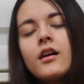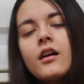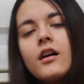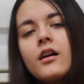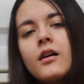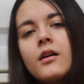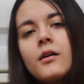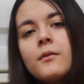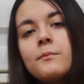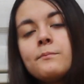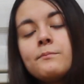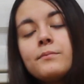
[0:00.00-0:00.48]

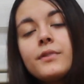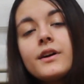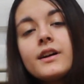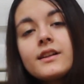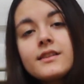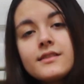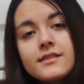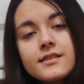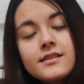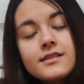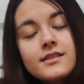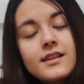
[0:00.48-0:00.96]

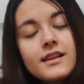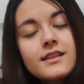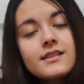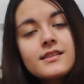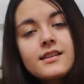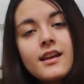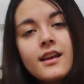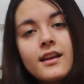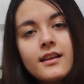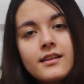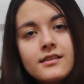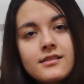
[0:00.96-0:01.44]
But as I
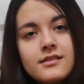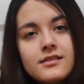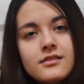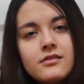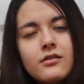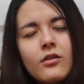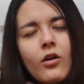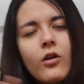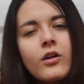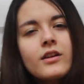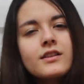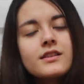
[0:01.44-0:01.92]
say, it
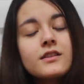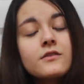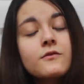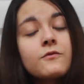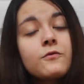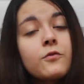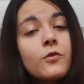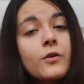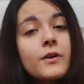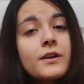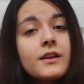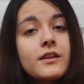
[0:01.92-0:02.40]
starts at
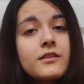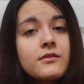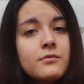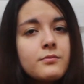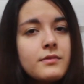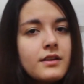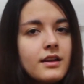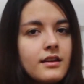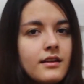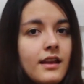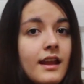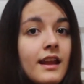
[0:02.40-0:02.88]
40th
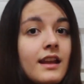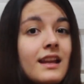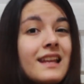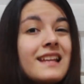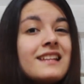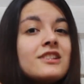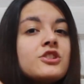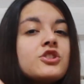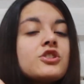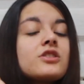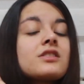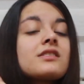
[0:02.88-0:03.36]
minute, and
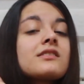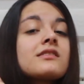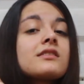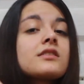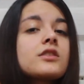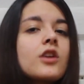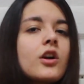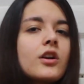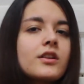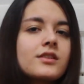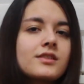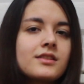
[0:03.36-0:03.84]
it just
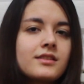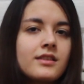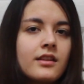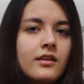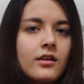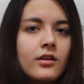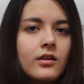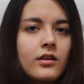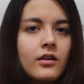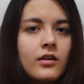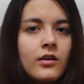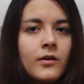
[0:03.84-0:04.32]
starts
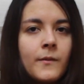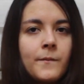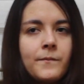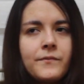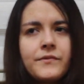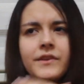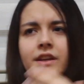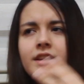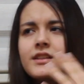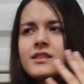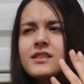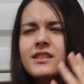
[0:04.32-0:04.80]
there.
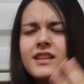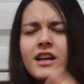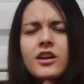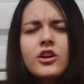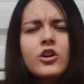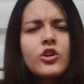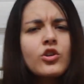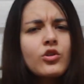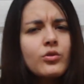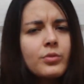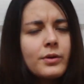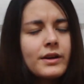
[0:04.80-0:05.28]
Things
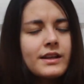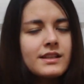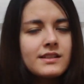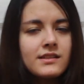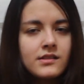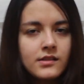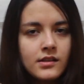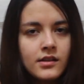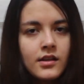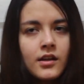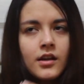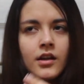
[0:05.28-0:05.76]
get
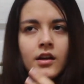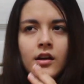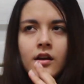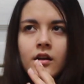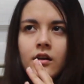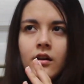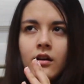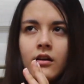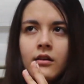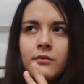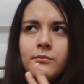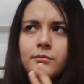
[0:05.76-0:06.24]
crazy
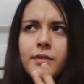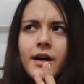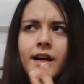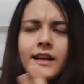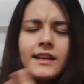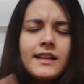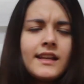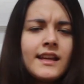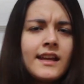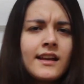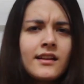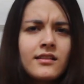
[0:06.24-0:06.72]

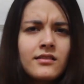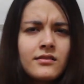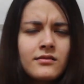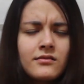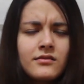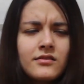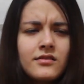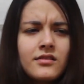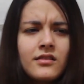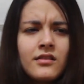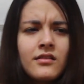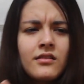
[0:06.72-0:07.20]
by the
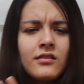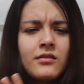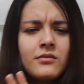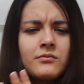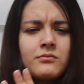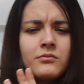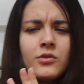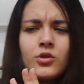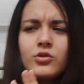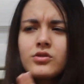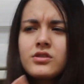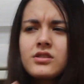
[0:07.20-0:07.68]
end,
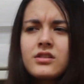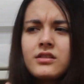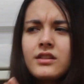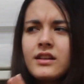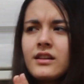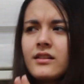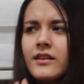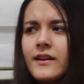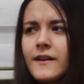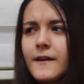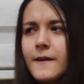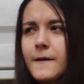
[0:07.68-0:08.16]

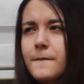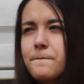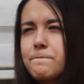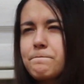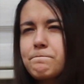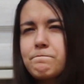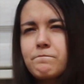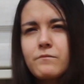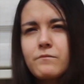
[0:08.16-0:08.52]
mostly like